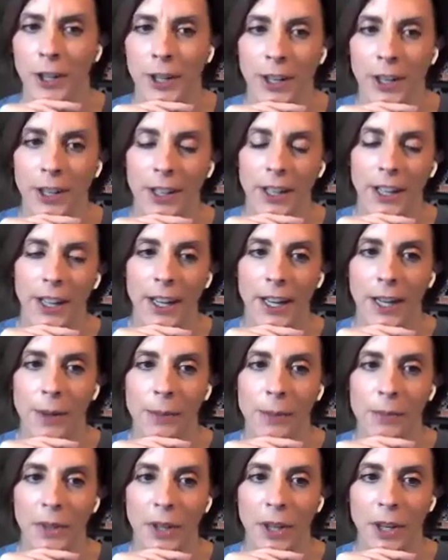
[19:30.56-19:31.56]
for sure.
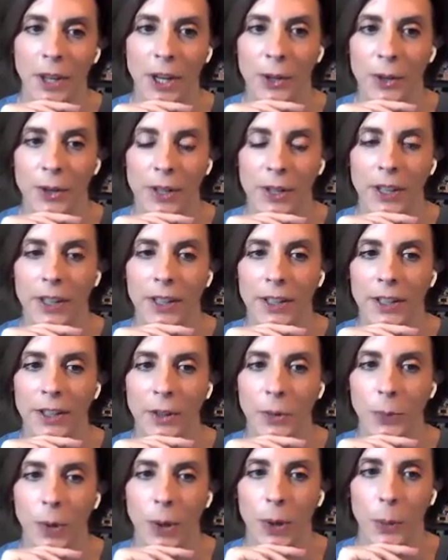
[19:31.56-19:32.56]

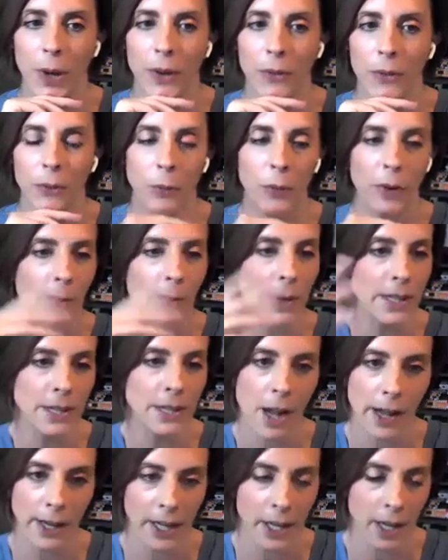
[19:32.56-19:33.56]
We've
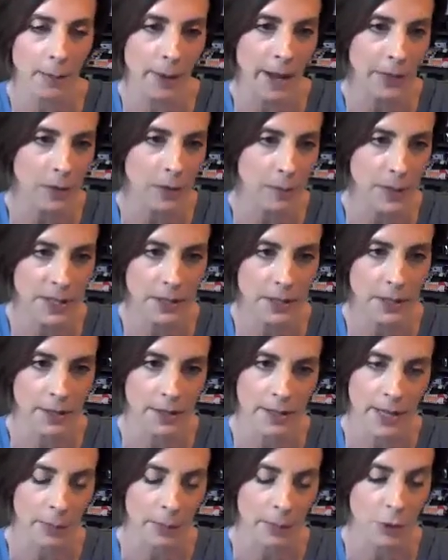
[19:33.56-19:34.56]
been talking about the
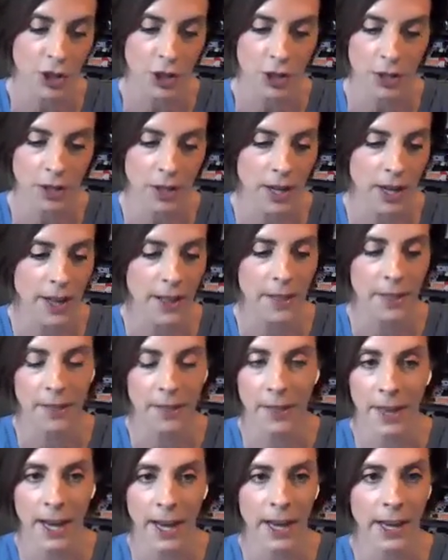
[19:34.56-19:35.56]
misconception
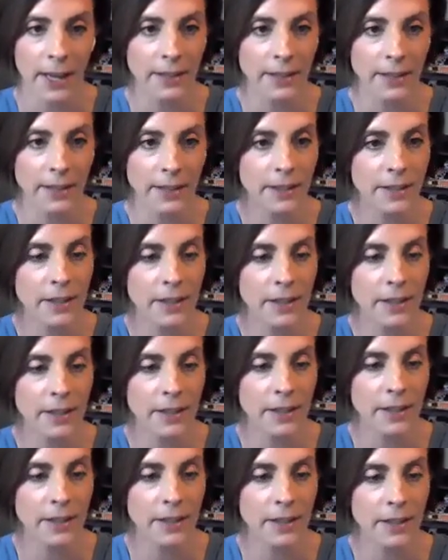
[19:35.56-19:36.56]
that,
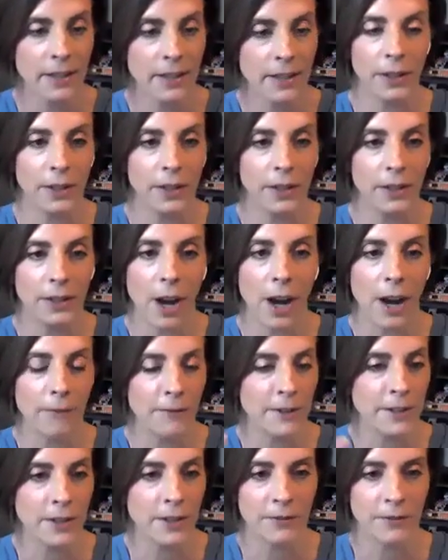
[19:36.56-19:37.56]
the
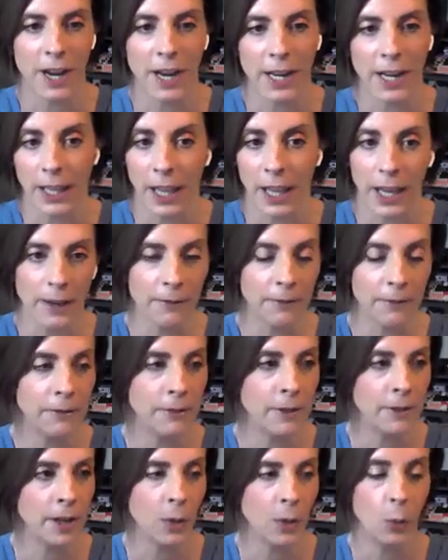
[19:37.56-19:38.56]
Office of
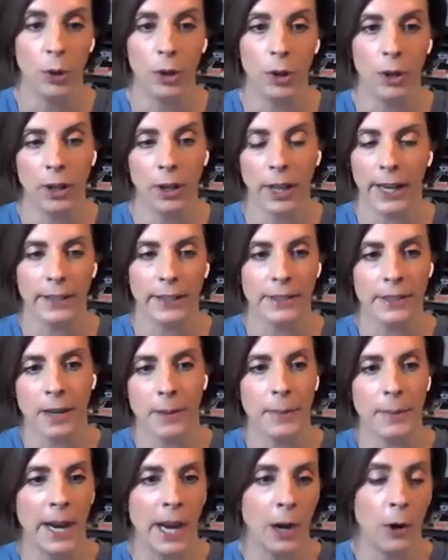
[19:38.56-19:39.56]
Nightlife will
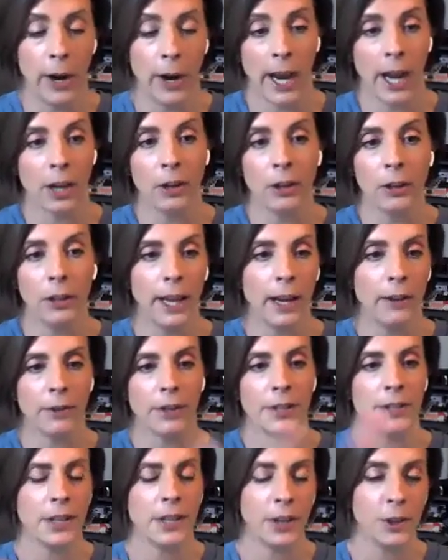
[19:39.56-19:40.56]
somehow handle
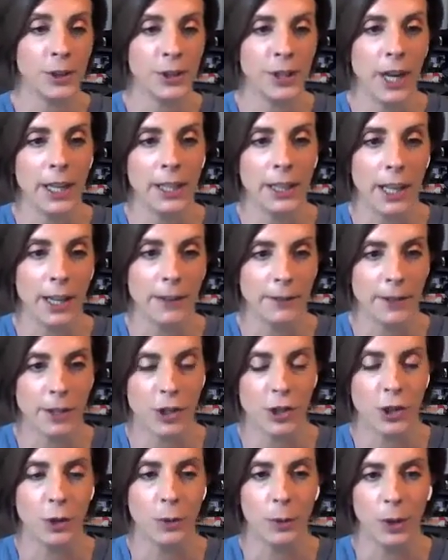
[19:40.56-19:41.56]
every single nightlife
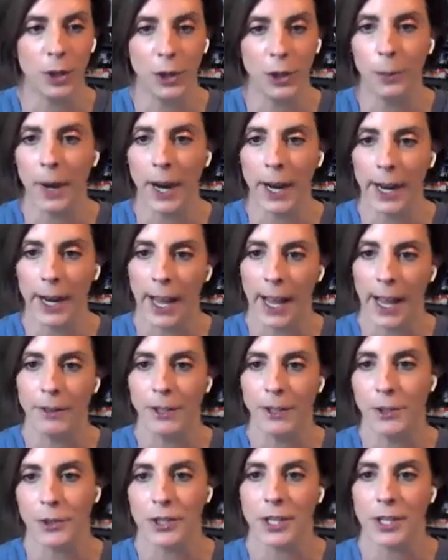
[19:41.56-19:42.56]
issue you might
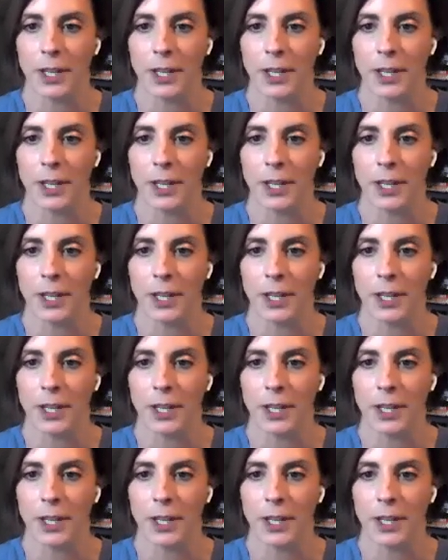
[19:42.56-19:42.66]
have in